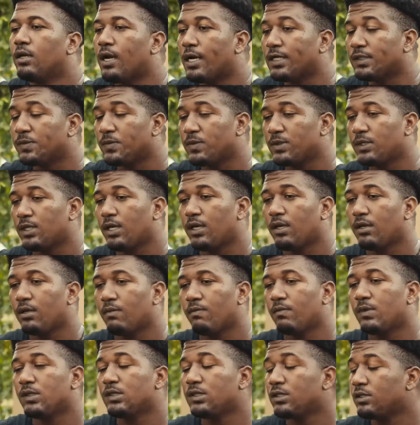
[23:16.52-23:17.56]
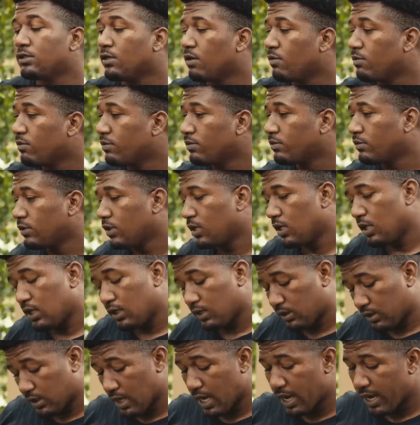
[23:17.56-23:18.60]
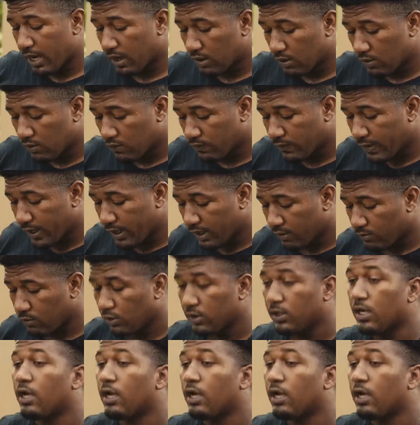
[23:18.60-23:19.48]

As we say, I see something dark or white, but